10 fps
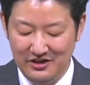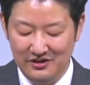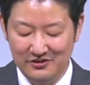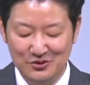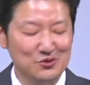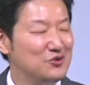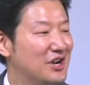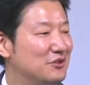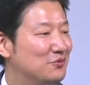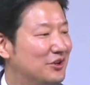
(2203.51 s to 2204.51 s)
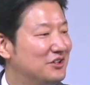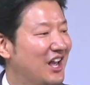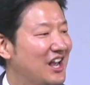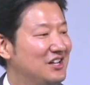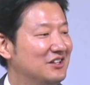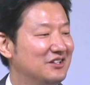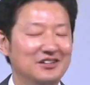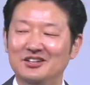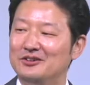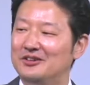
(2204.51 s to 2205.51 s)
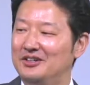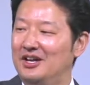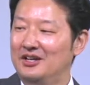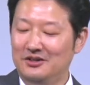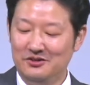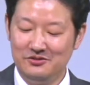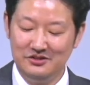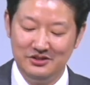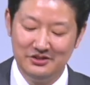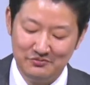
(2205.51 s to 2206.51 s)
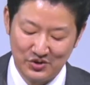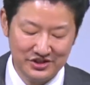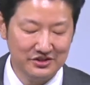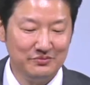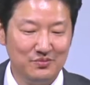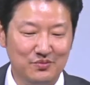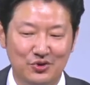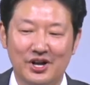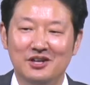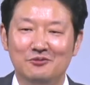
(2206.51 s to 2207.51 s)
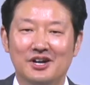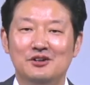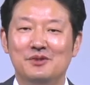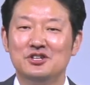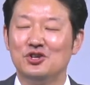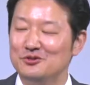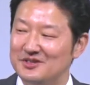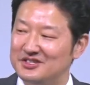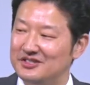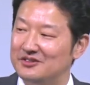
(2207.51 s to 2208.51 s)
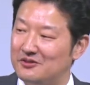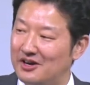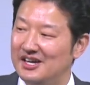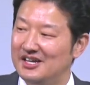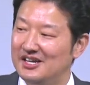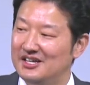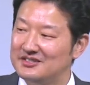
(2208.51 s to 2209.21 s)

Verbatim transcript: Now, don't you guys want any, you know, brother prayed, right, about judgment seat of Christ.